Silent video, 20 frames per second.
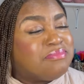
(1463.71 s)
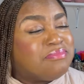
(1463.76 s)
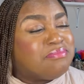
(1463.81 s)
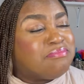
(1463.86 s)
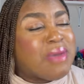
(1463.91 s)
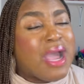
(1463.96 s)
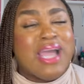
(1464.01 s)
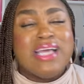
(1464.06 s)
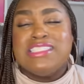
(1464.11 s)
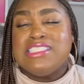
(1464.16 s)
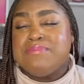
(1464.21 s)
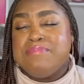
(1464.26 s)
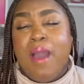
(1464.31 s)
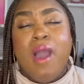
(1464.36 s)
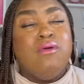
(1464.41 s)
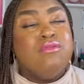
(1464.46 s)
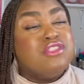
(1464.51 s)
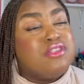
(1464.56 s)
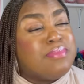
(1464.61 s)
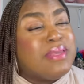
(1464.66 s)
my
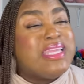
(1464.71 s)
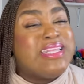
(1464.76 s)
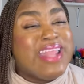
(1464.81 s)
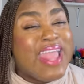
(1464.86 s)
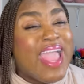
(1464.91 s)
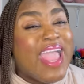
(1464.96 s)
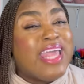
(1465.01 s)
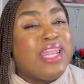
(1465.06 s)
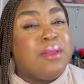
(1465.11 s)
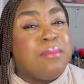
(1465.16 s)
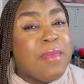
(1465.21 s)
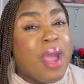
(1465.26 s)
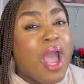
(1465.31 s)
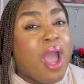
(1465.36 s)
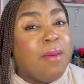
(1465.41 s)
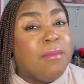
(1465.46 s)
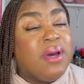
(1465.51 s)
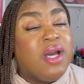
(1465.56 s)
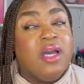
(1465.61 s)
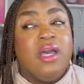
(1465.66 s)
supposed to be daddy,
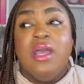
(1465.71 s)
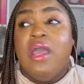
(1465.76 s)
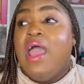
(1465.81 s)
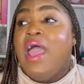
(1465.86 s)
Mama,